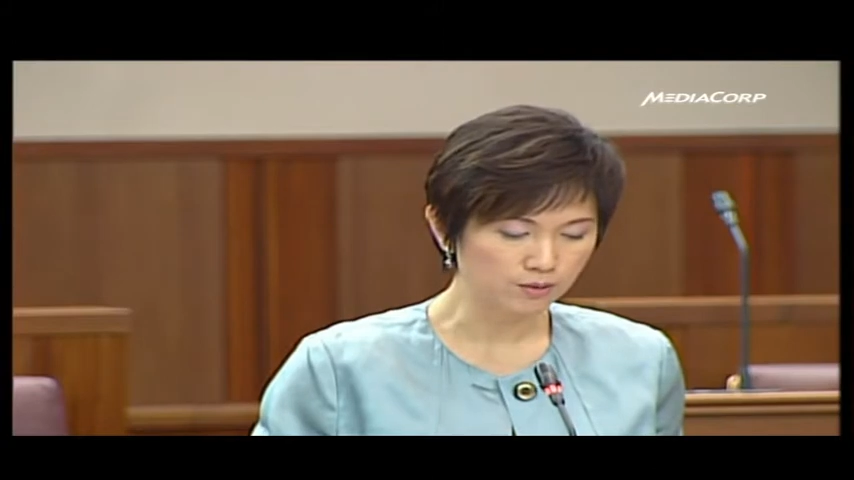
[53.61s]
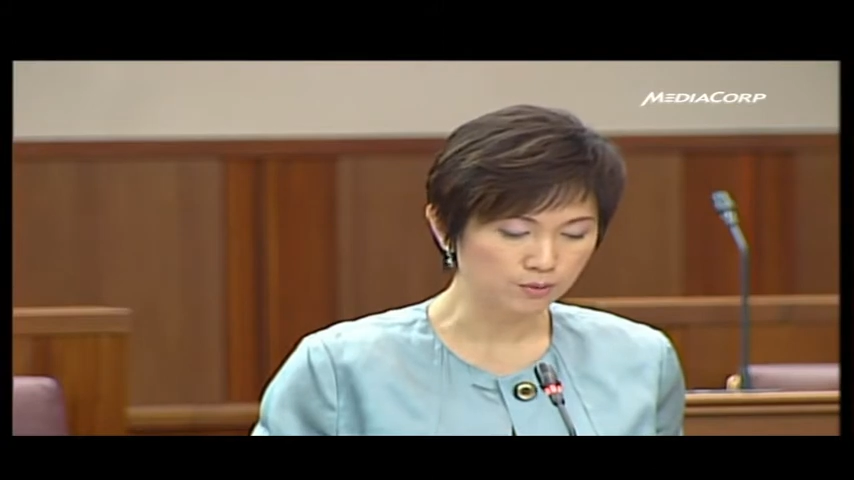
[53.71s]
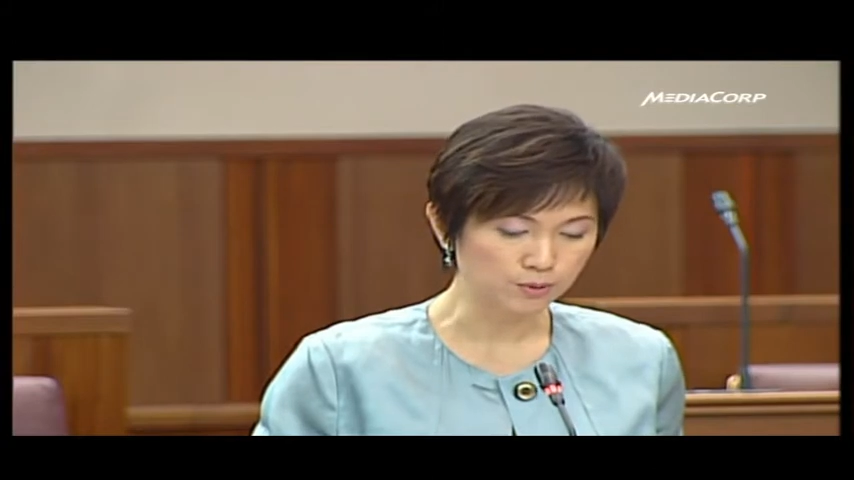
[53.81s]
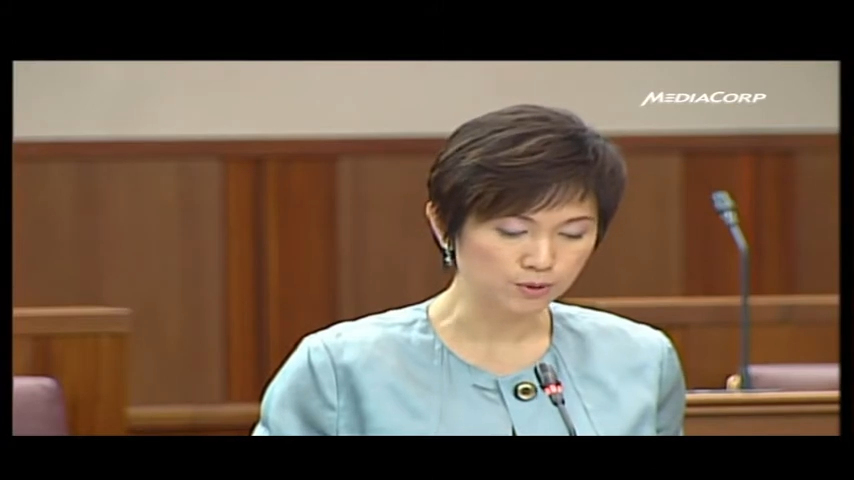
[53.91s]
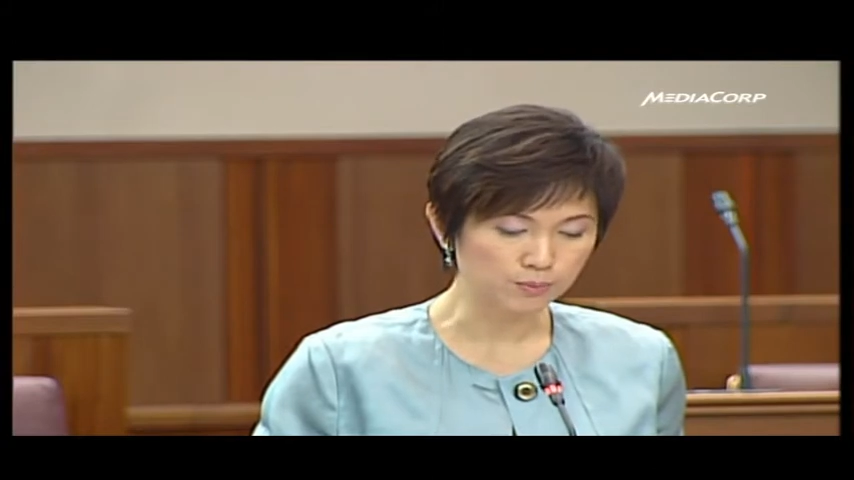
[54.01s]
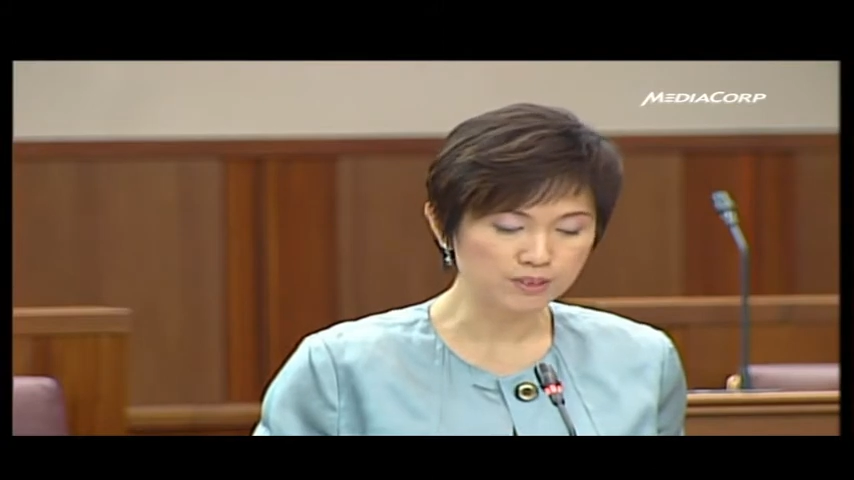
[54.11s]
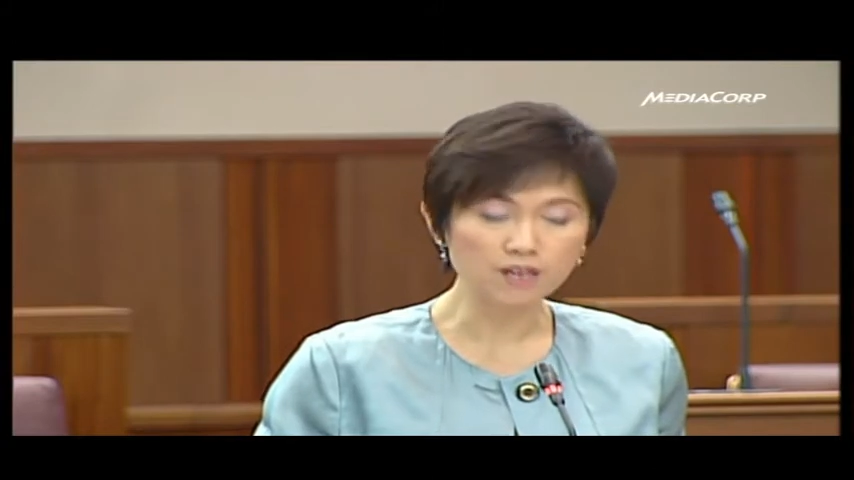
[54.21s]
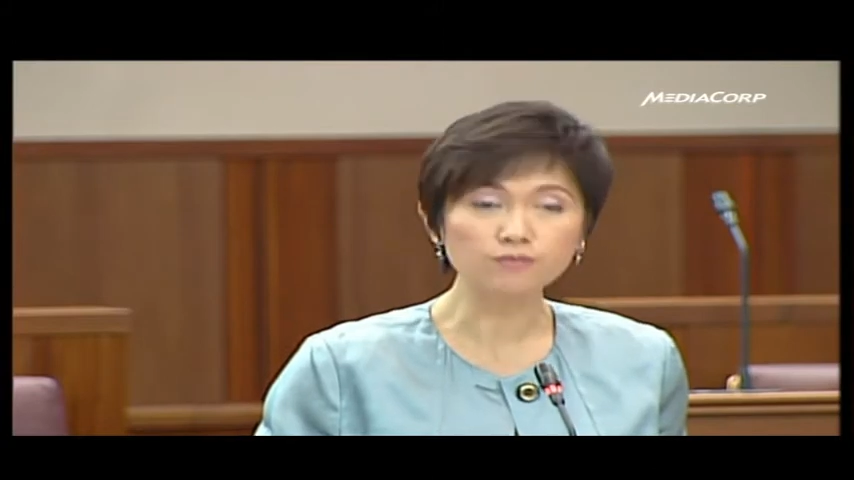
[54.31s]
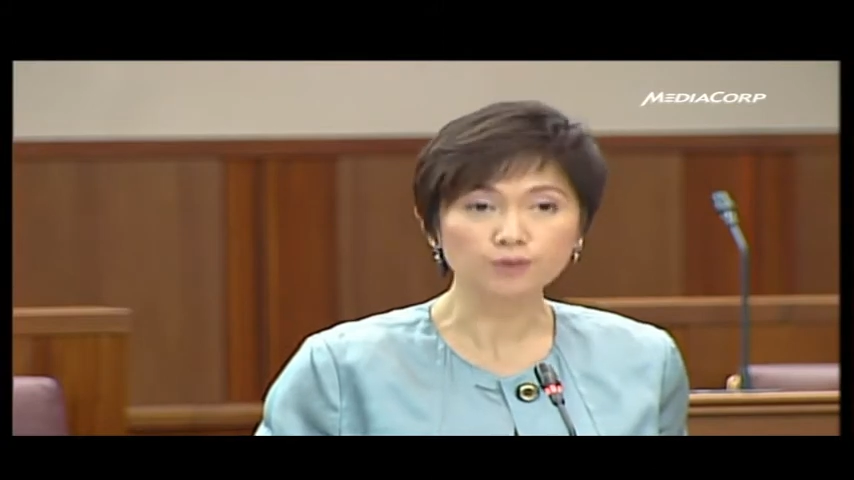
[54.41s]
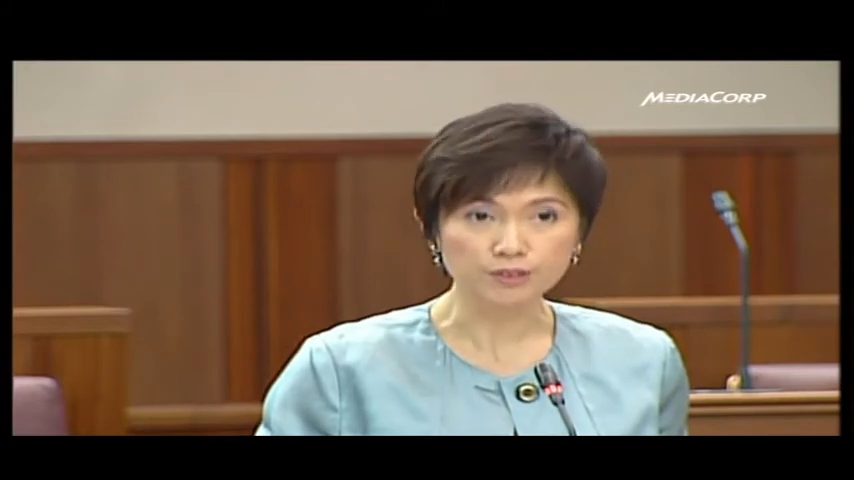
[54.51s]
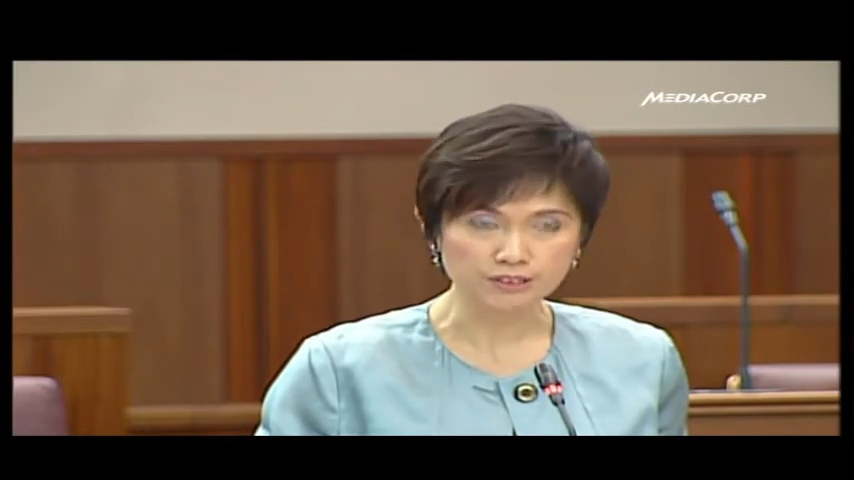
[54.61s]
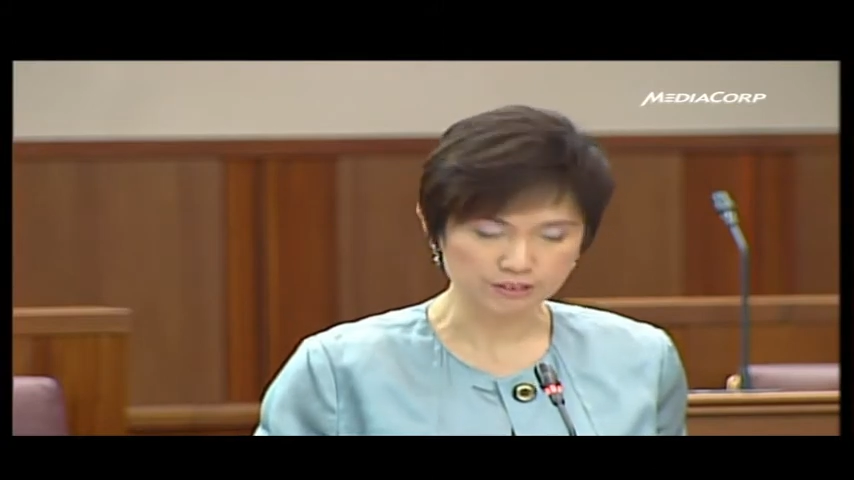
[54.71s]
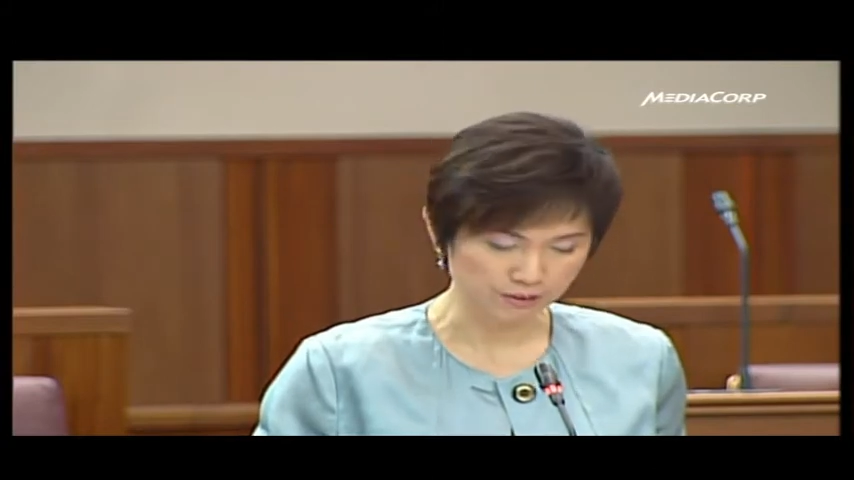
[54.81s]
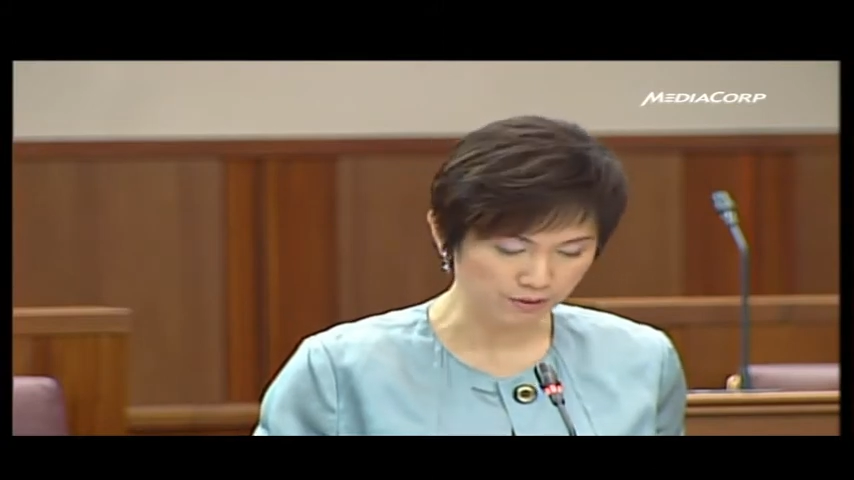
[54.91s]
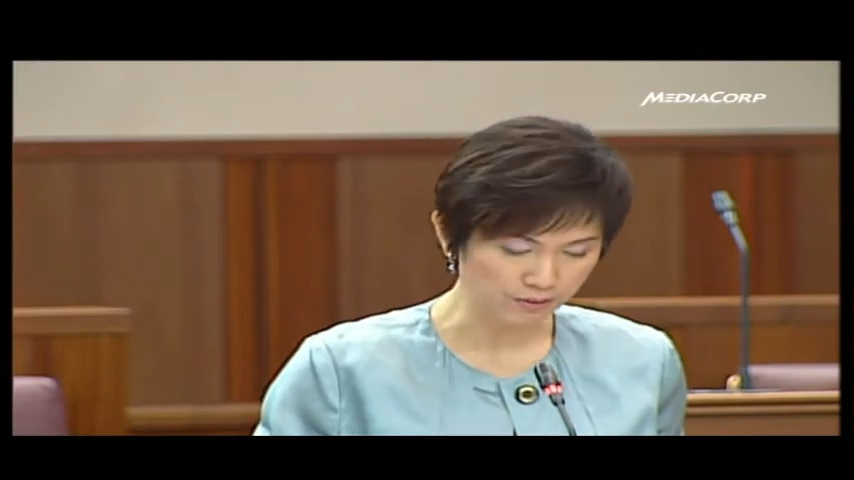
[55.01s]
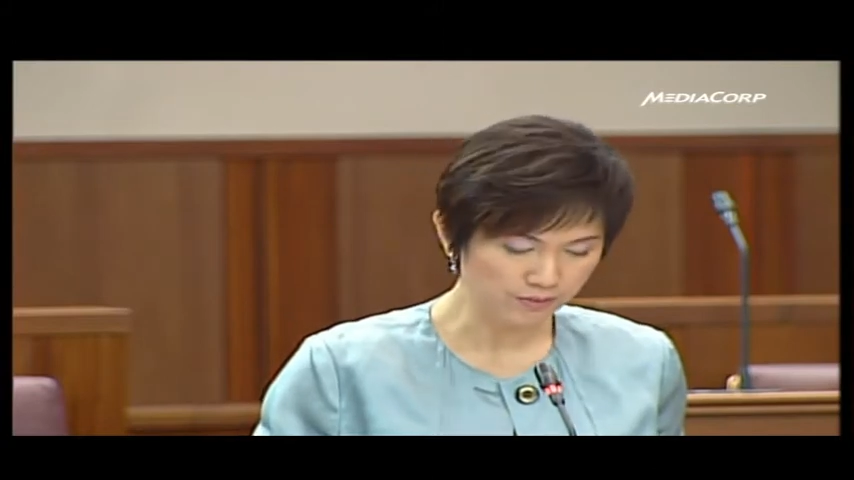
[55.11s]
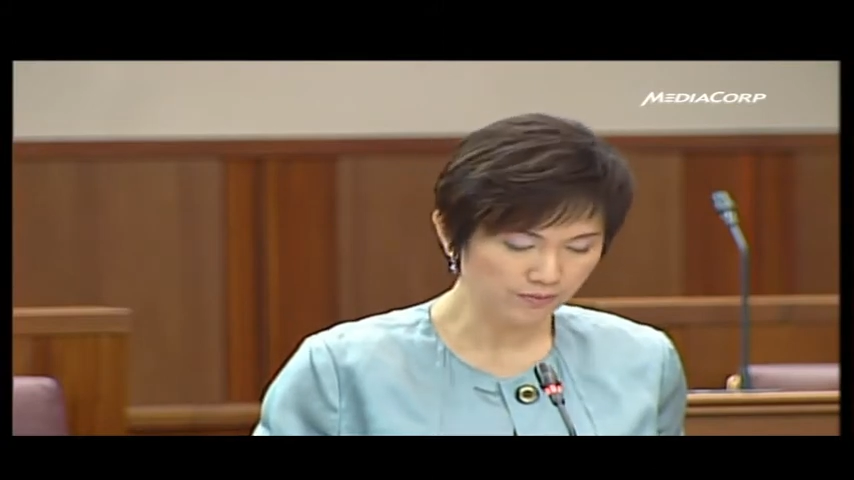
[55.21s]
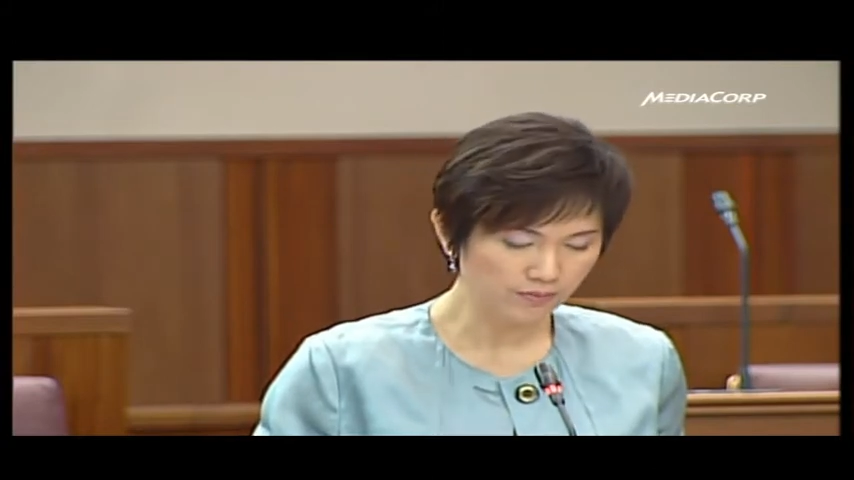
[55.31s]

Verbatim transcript: which was put out four years ago.